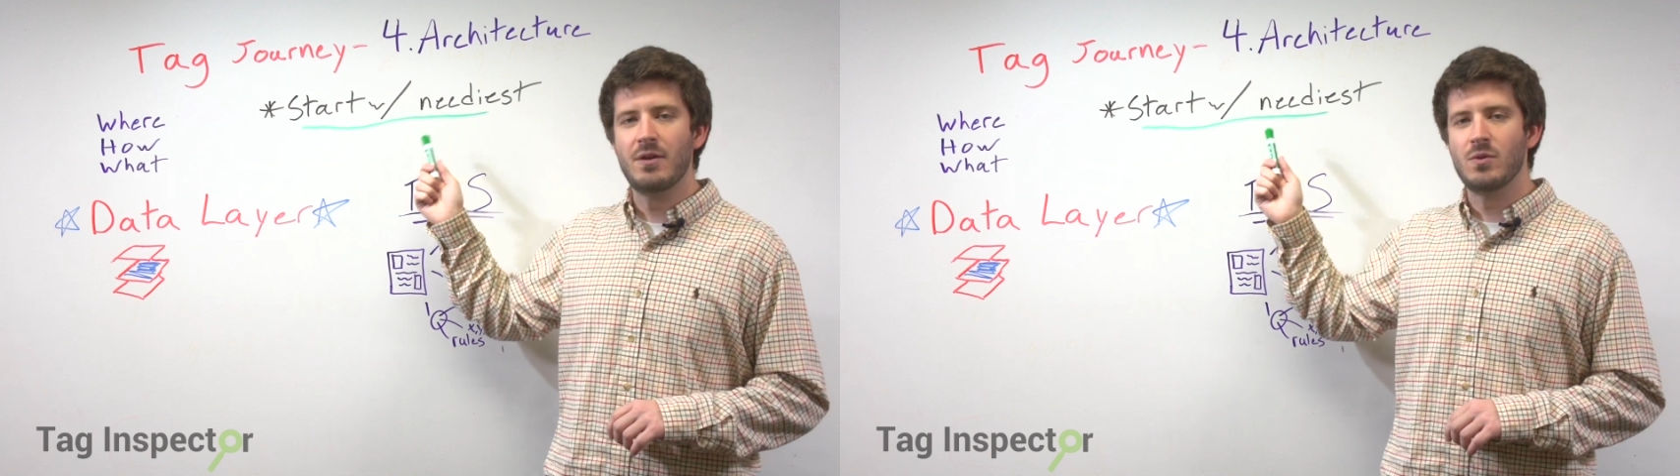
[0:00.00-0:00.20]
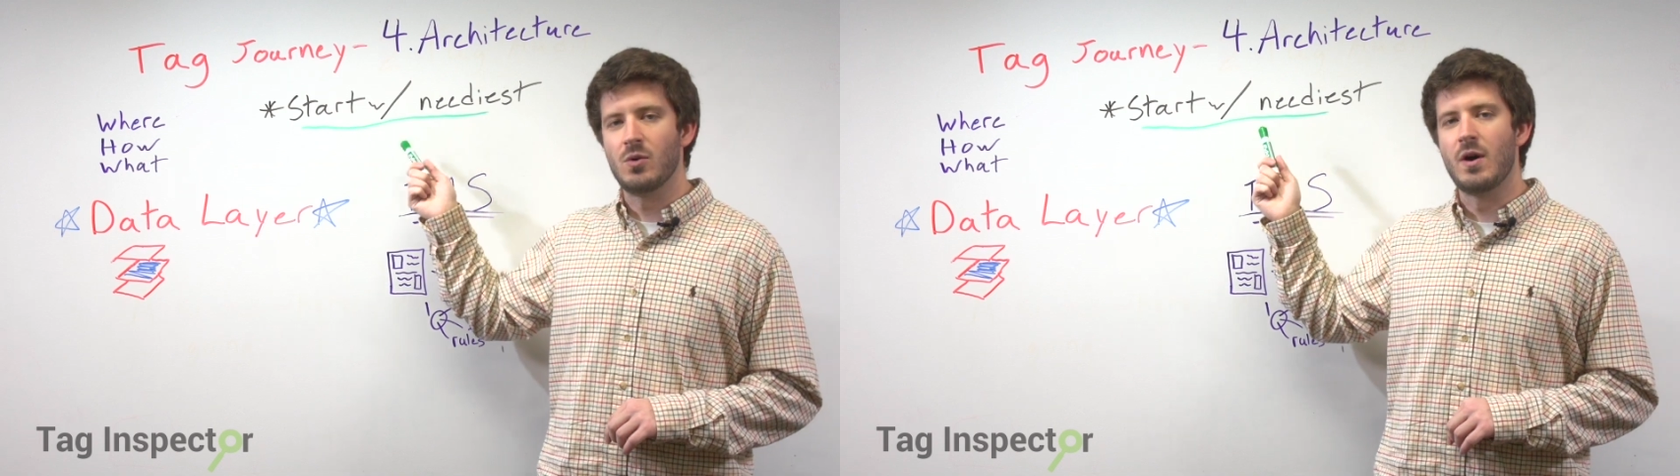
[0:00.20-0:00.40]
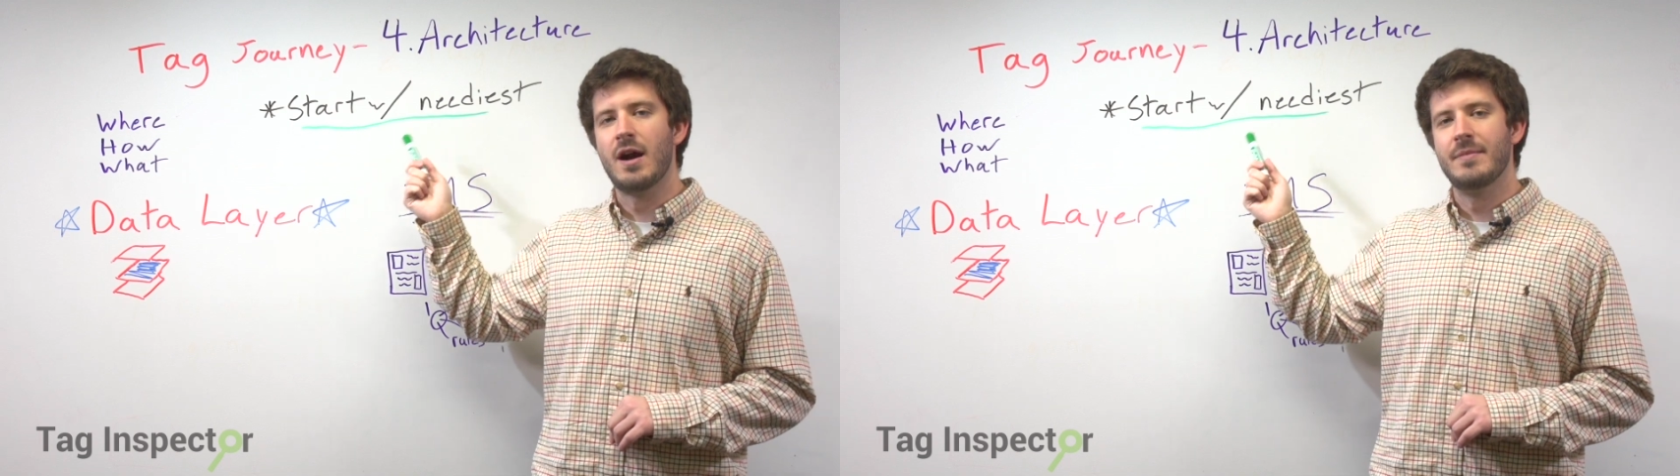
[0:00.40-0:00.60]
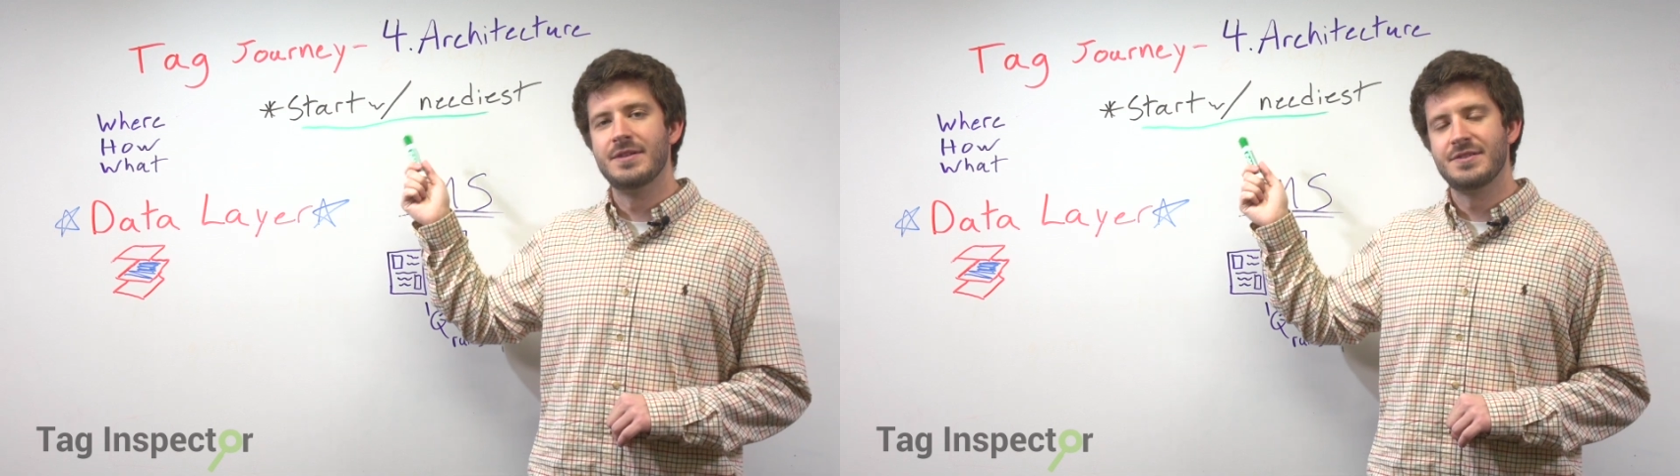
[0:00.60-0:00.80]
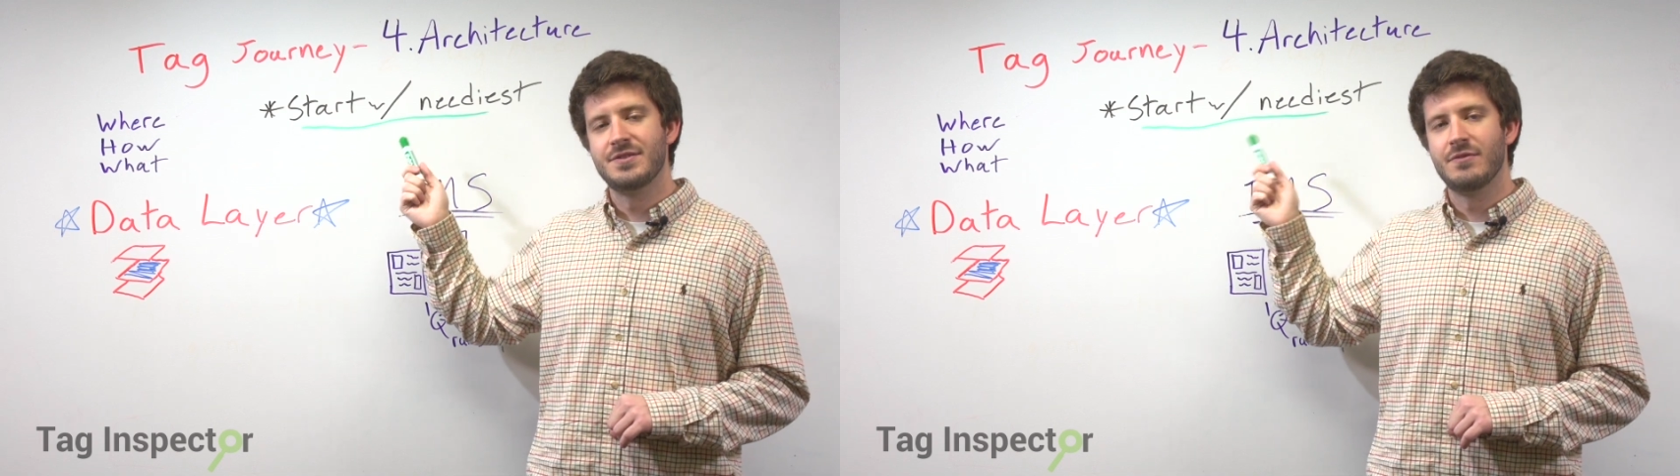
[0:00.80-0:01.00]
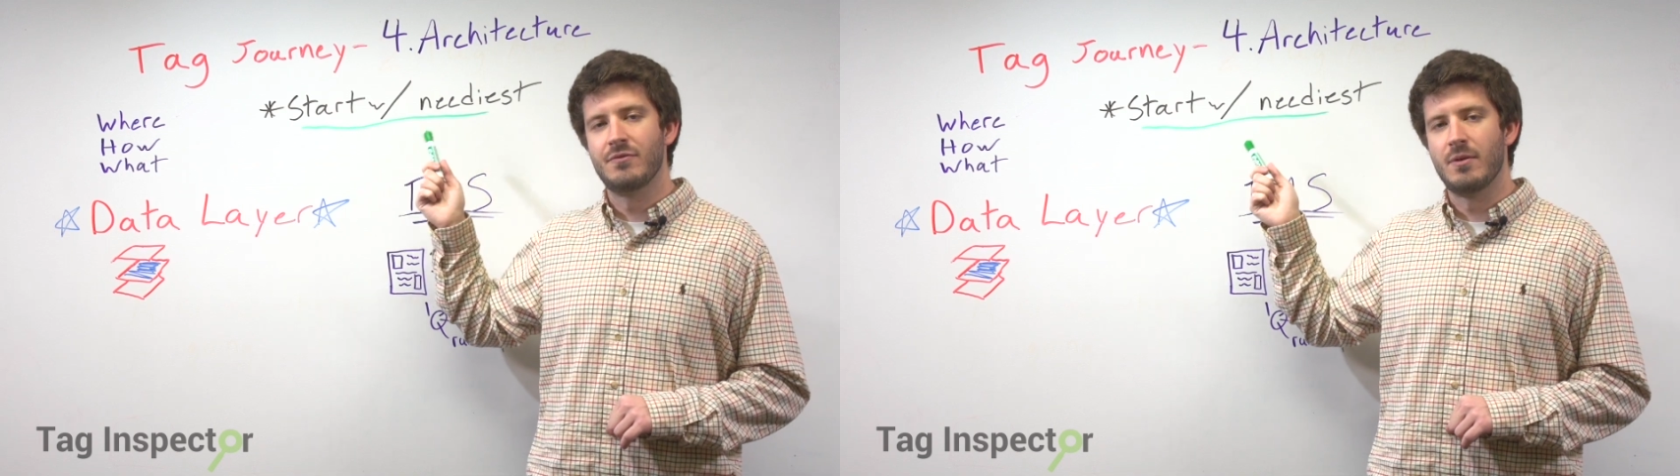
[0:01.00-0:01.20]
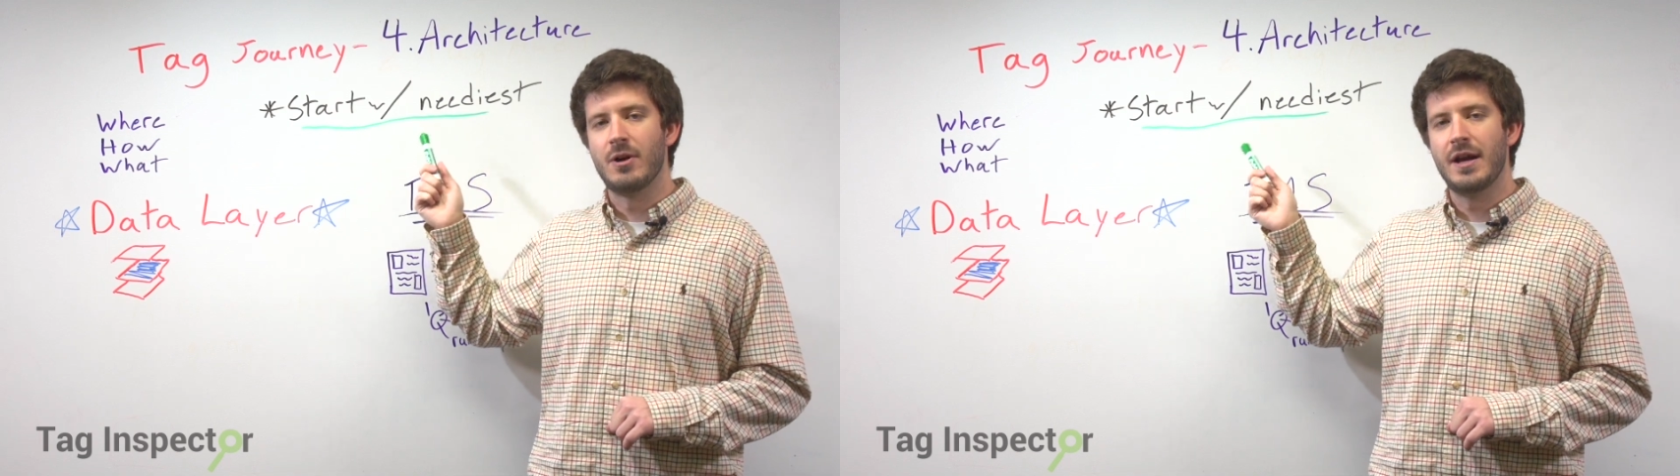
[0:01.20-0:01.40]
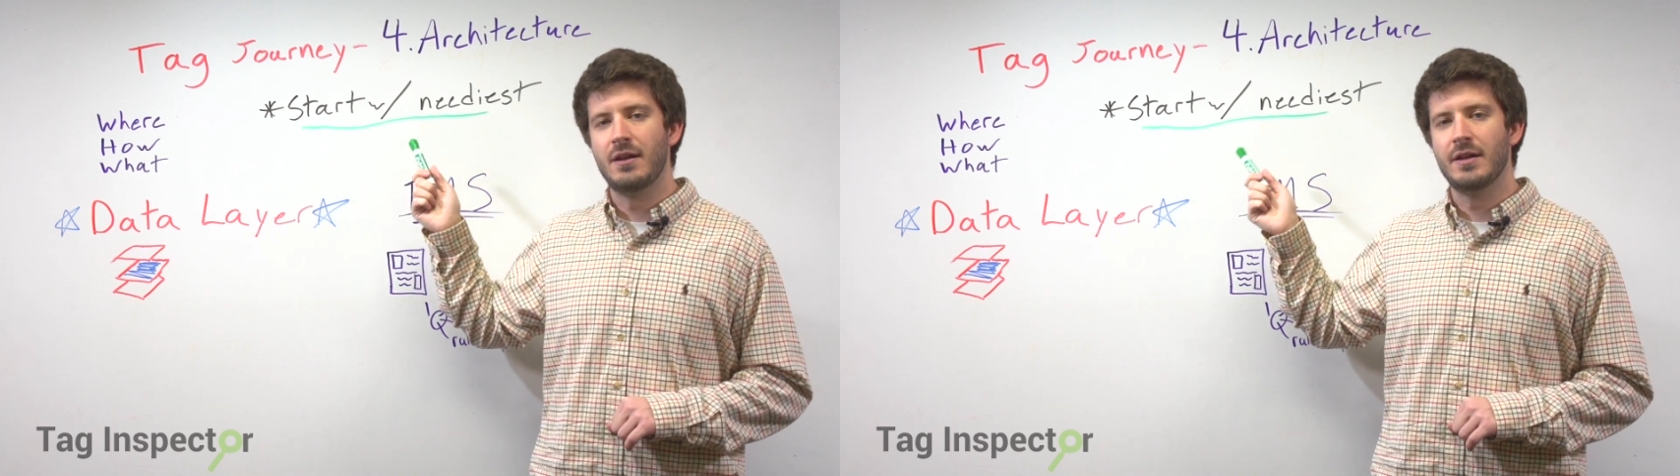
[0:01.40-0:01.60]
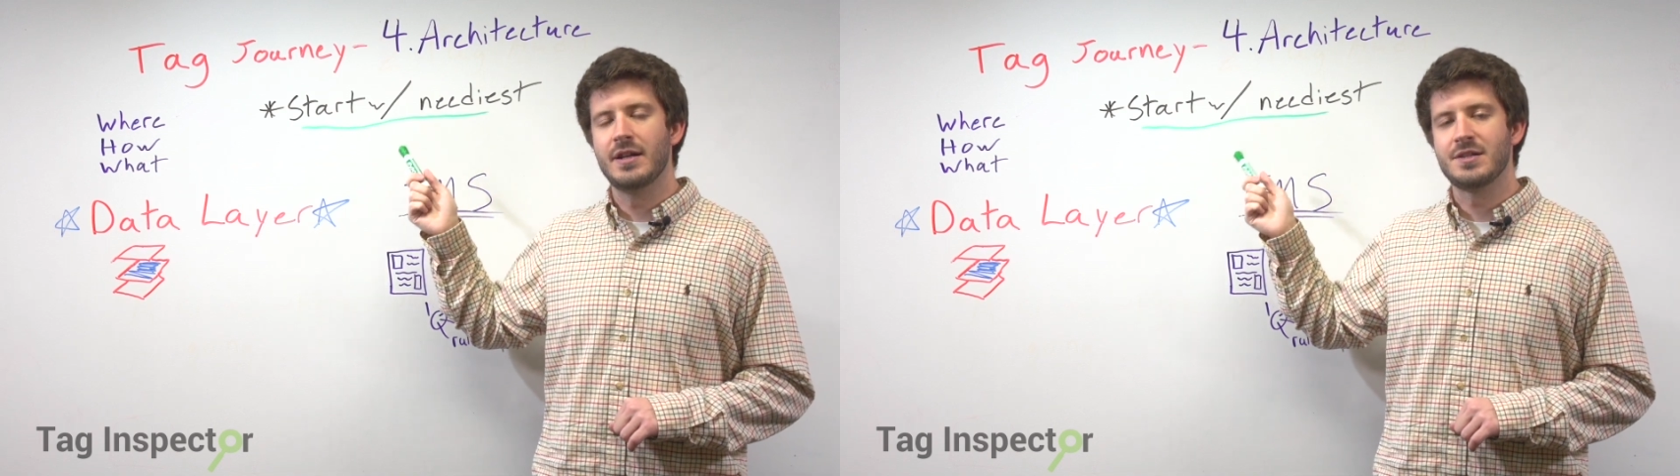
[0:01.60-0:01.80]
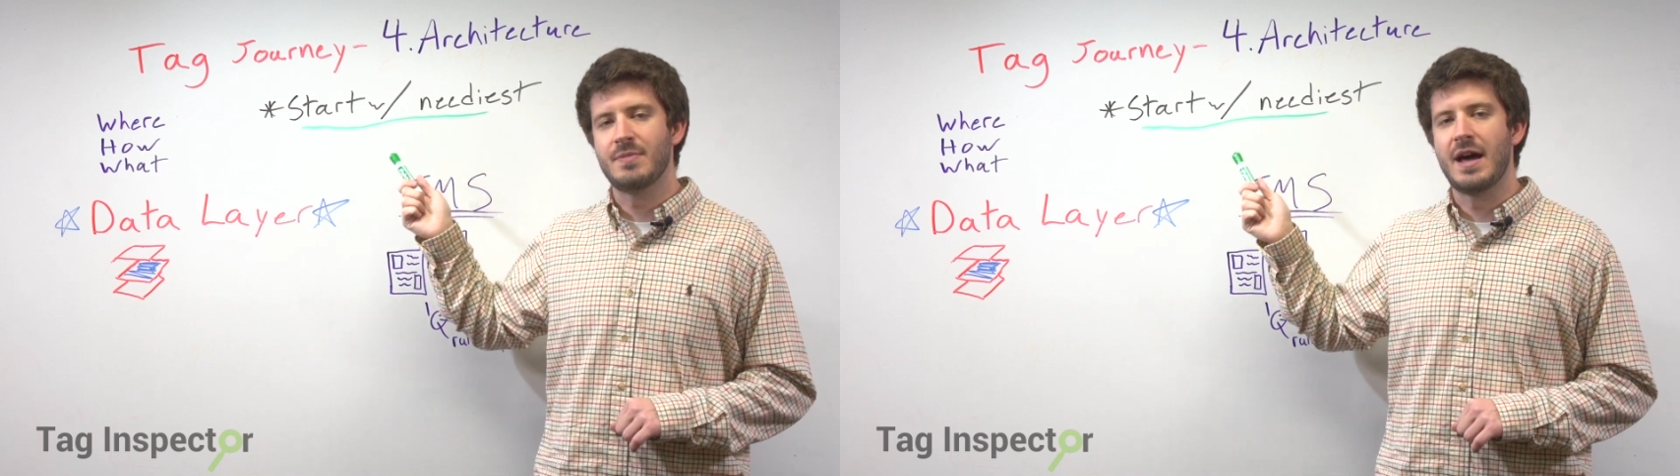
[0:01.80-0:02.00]
requirements from our
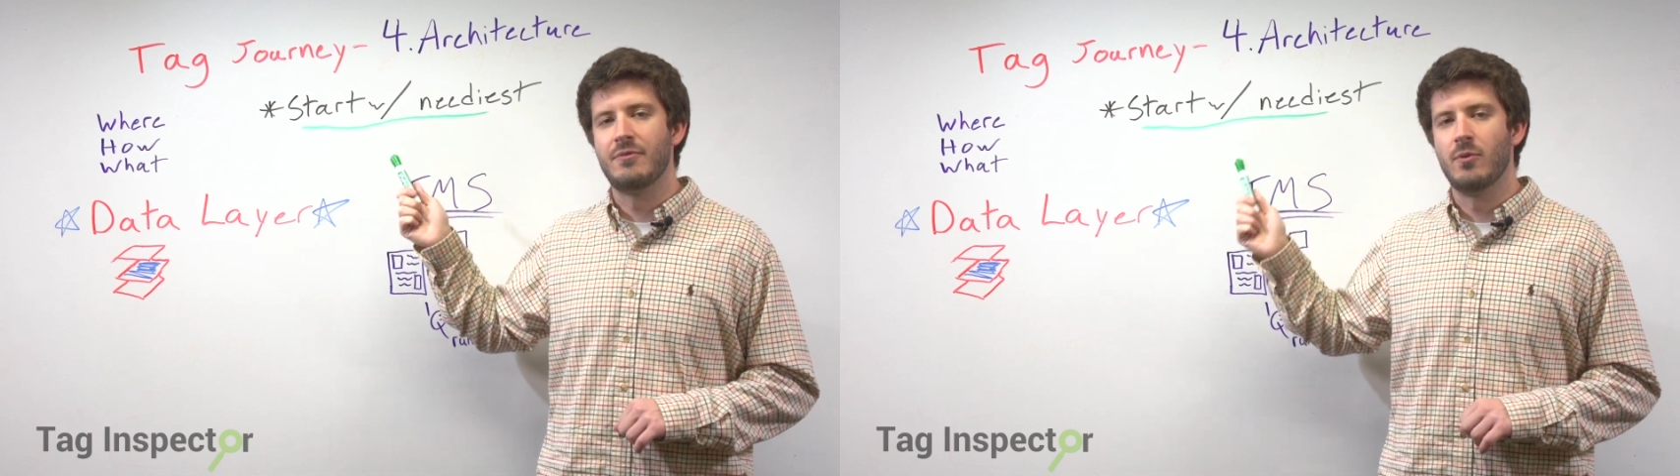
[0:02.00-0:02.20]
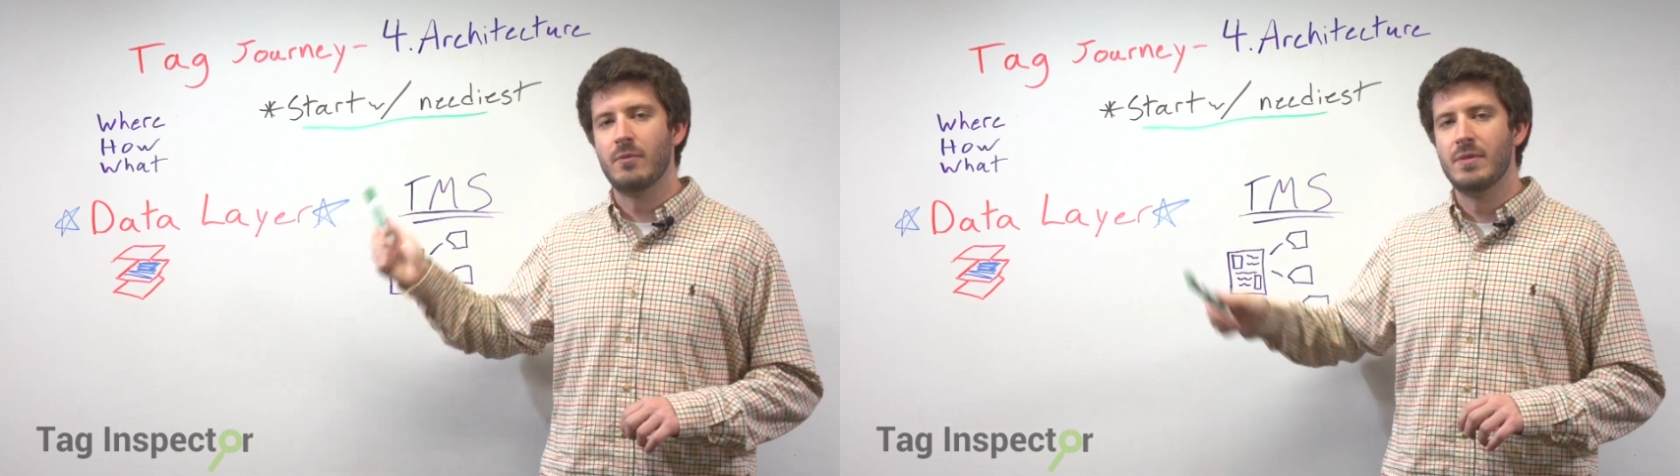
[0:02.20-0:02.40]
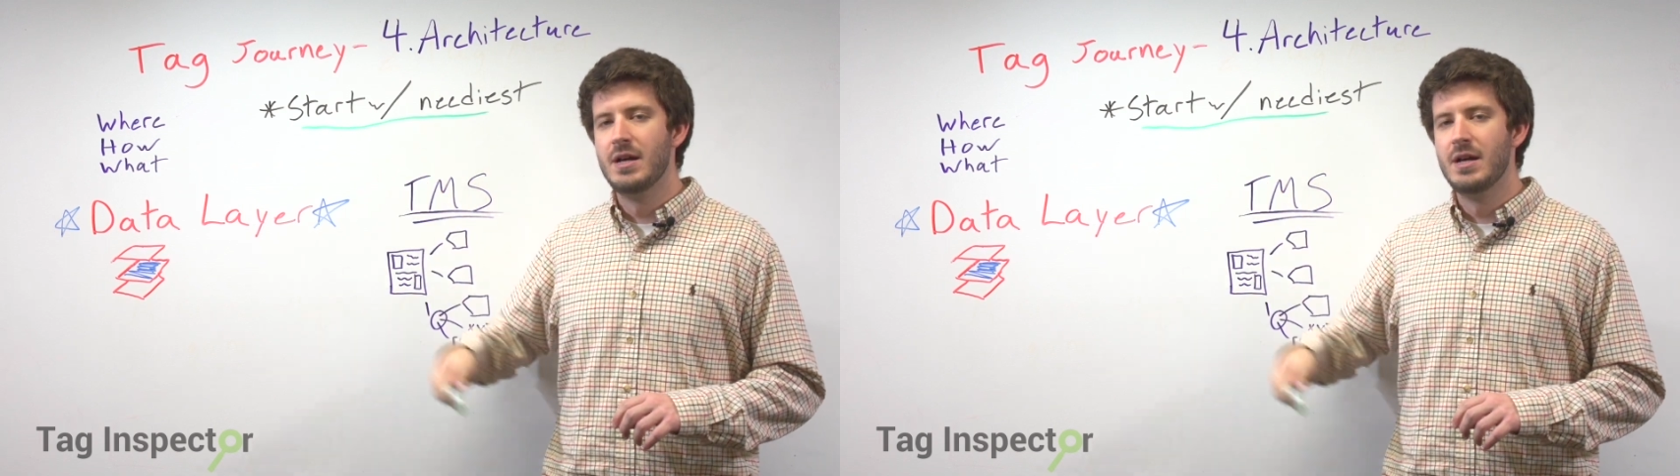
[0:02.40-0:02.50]
analytics platform,